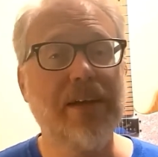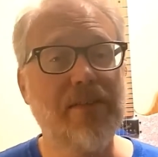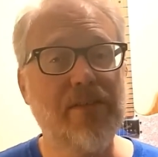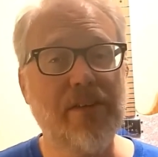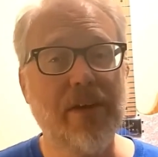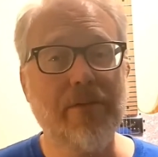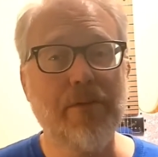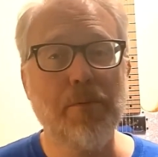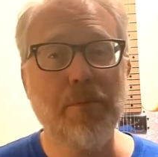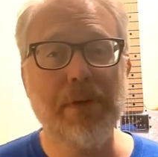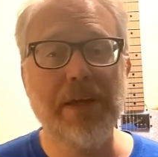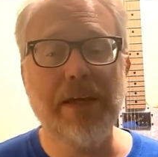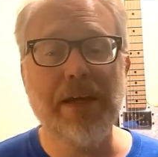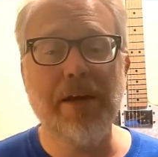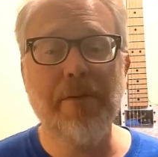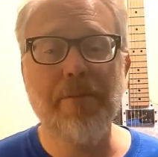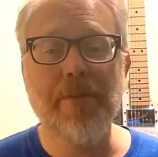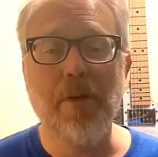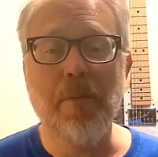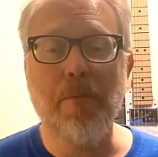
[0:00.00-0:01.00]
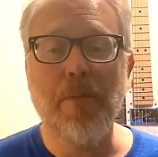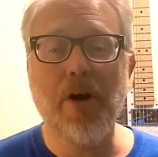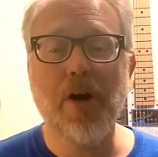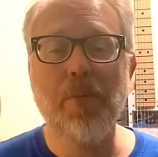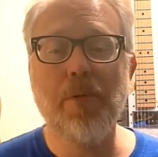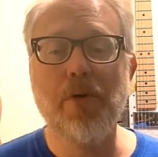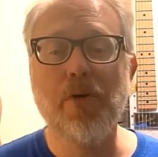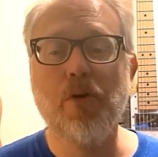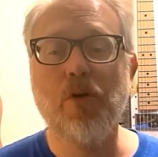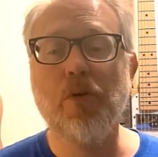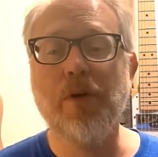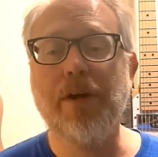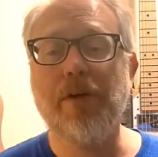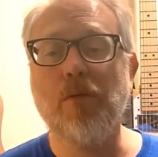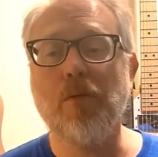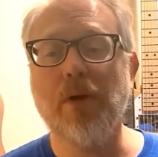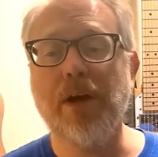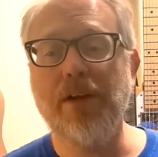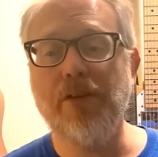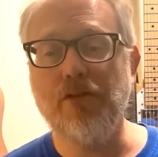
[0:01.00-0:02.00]
at 7 p.m., the Marble Creek
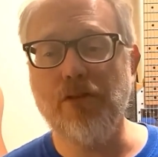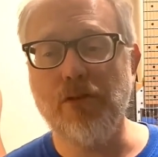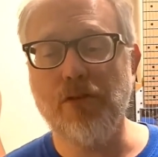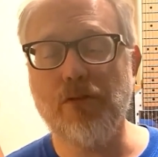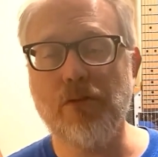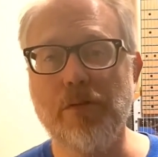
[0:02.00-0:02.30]
Rangers